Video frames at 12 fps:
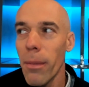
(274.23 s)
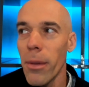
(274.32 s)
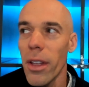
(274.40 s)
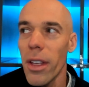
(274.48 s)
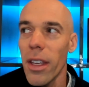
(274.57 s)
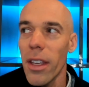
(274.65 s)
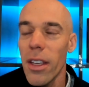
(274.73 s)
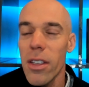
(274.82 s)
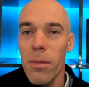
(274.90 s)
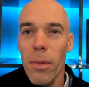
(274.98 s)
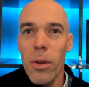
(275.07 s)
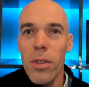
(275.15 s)
family
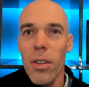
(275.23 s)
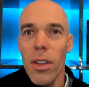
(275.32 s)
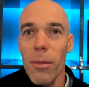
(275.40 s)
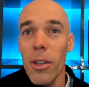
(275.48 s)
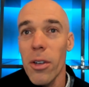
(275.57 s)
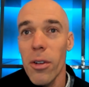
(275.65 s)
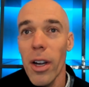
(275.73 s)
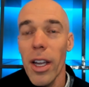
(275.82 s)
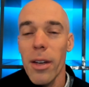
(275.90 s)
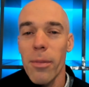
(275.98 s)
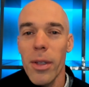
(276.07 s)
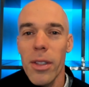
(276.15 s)
is mostly I mean they're
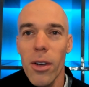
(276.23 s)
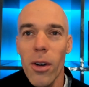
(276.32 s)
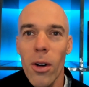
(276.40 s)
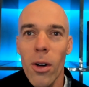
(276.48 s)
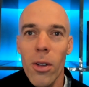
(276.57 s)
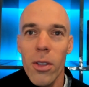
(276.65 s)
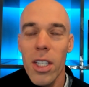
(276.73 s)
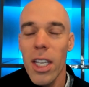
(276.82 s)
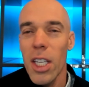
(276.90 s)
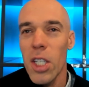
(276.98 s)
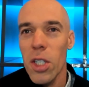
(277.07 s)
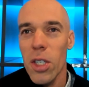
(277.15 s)
great, but they're all
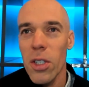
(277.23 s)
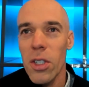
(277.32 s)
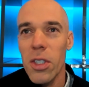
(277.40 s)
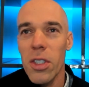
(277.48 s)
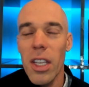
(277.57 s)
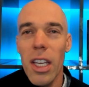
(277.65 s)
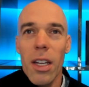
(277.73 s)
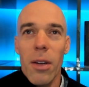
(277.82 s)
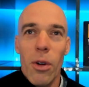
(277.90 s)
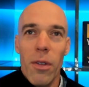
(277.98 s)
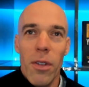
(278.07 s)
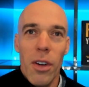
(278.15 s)
teachers
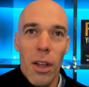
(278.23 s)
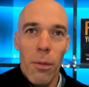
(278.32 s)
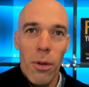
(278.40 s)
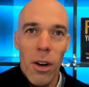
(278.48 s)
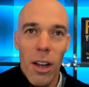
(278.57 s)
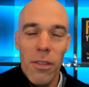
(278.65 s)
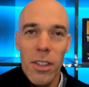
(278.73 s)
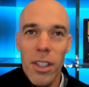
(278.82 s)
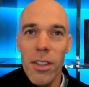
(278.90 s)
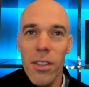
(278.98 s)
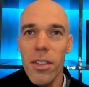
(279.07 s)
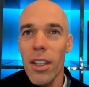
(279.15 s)
and work for
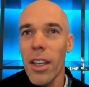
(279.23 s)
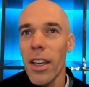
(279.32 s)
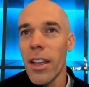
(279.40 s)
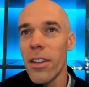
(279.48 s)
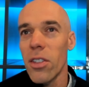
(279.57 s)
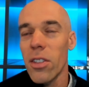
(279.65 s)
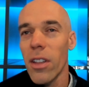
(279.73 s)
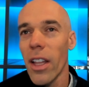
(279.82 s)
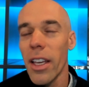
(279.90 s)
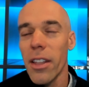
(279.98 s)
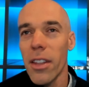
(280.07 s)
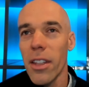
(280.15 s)
nonprofits and just
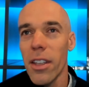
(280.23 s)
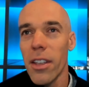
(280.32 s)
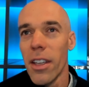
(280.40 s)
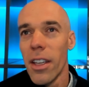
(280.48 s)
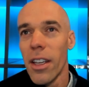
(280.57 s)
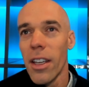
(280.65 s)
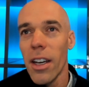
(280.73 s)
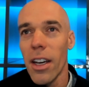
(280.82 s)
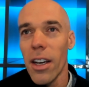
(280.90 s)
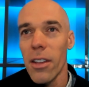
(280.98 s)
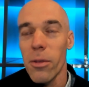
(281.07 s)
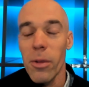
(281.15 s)
like the
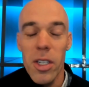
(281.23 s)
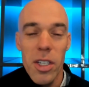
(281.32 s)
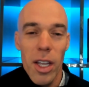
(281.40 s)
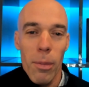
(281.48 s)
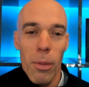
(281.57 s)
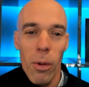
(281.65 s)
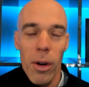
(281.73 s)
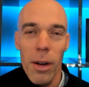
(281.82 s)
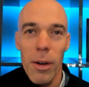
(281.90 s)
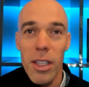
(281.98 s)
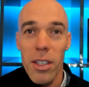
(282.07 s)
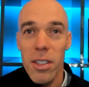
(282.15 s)
uh, the rich dad poor
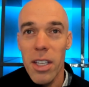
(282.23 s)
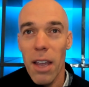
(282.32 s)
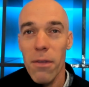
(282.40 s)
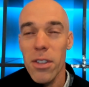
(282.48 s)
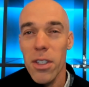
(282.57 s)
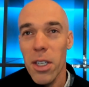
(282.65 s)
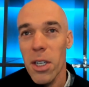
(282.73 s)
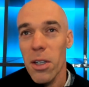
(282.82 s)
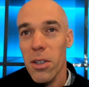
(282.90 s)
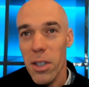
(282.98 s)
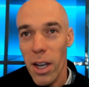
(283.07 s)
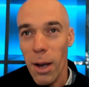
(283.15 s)
dad right the safe
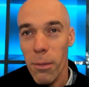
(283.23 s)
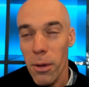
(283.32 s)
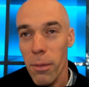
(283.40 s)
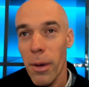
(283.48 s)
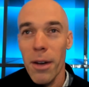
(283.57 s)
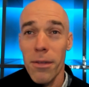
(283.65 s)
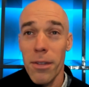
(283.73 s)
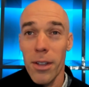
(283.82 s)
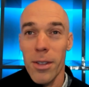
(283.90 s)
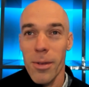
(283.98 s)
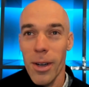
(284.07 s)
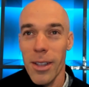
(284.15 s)
secure job with
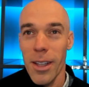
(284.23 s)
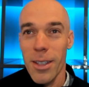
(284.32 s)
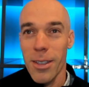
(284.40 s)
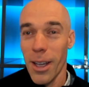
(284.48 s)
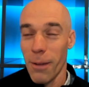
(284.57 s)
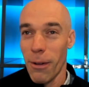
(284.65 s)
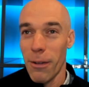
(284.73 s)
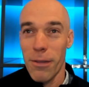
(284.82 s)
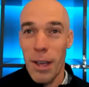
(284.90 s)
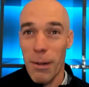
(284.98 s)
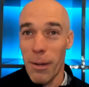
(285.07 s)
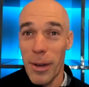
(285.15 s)
benefits right that's like my
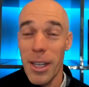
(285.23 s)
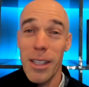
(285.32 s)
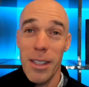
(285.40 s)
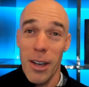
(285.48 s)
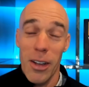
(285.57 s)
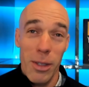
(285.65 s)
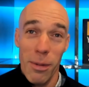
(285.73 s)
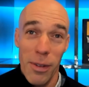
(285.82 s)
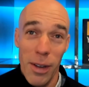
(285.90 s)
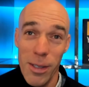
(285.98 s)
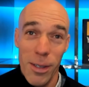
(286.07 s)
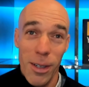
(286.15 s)
family my dad's a college
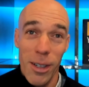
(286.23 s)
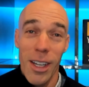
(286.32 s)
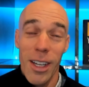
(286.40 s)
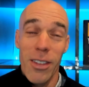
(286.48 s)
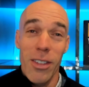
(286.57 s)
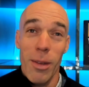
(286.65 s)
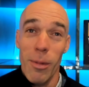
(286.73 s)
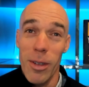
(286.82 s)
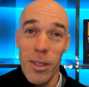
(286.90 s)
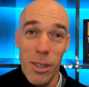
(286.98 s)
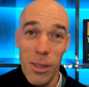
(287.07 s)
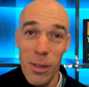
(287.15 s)
professor
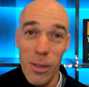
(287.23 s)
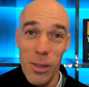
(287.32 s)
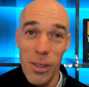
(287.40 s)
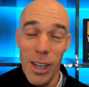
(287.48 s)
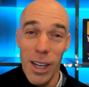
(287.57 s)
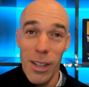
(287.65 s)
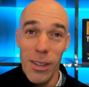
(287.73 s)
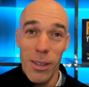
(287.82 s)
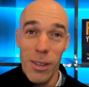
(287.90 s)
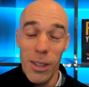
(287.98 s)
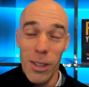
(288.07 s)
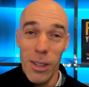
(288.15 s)
similar to uh,
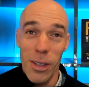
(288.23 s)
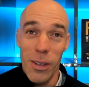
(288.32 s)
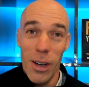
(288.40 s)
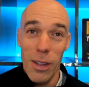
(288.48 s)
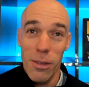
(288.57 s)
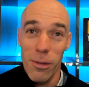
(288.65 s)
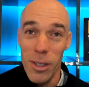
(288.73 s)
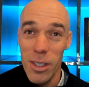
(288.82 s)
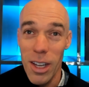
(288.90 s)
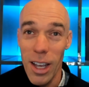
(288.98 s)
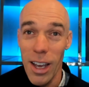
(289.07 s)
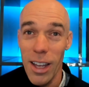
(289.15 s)
the, the, author
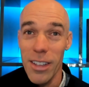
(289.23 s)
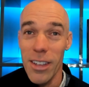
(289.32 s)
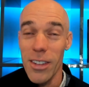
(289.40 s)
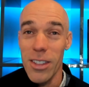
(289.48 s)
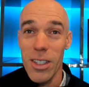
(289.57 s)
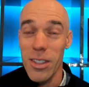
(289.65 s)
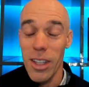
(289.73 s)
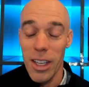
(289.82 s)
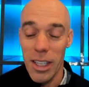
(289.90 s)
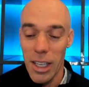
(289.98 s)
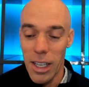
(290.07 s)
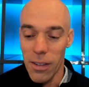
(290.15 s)
rich dad you know it's just
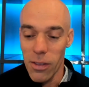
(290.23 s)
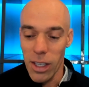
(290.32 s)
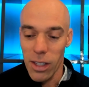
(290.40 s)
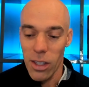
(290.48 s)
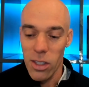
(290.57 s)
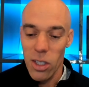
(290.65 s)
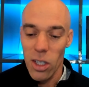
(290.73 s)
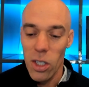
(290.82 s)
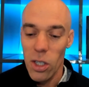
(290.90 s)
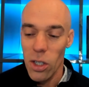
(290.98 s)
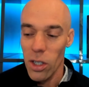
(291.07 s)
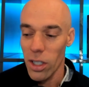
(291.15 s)
like like the
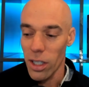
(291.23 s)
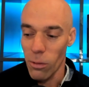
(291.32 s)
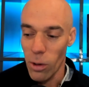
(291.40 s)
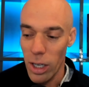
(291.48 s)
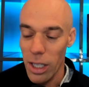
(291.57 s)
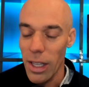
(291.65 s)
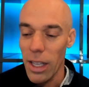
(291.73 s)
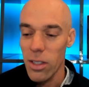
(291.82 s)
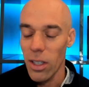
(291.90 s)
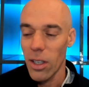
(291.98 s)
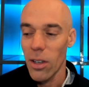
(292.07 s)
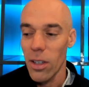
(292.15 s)
security wanting
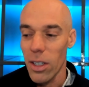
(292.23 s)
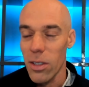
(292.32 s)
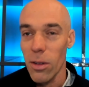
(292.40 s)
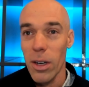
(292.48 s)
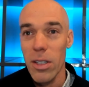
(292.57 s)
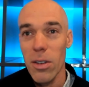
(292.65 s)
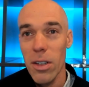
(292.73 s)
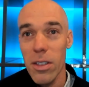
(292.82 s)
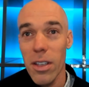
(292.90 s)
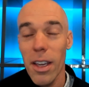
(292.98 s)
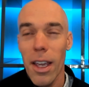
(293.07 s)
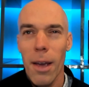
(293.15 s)
that security so when i
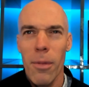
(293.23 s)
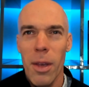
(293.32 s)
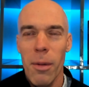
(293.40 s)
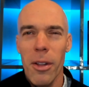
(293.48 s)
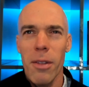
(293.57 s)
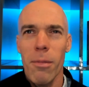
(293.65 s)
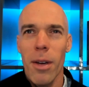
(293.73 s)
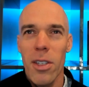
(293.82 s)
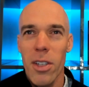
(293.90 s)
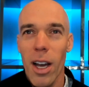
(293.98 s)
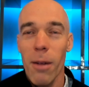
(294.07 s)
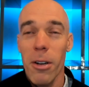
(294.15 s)
started saying hey i'm thinking about leaving my
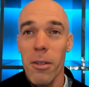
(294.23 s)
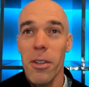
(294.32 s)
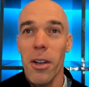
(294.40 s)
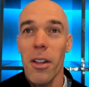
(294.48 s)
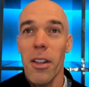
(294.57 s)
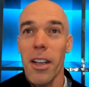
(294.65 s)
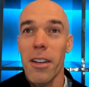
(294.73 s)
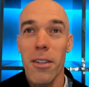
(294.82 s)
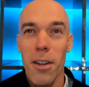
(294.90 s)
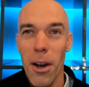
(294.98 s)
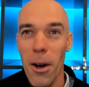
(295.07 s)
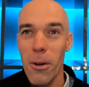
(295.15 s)
job whatever they're all like
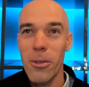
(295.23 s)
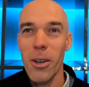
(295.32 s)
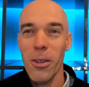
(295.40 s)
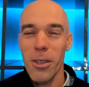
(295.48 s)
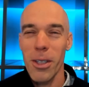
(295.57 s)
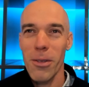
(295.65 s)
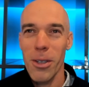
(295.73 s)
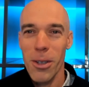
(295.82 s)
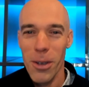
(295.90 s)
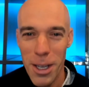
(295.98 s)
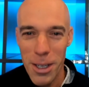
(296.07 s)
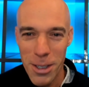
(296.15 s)
no don't leave
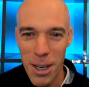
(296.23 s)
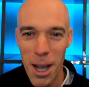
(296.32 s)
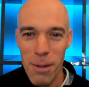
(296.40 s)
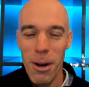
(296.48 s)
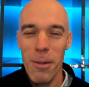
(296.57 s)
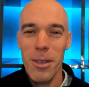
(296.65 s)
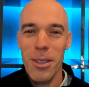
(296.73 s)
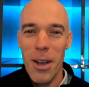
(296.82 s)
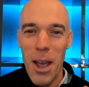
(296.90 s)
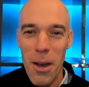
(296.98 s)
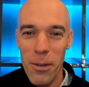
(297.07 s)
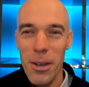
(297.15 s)
your great job why would
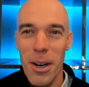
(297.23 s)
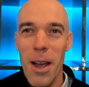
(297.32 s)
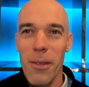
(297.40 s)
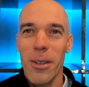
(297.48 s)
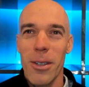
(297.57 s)
you ever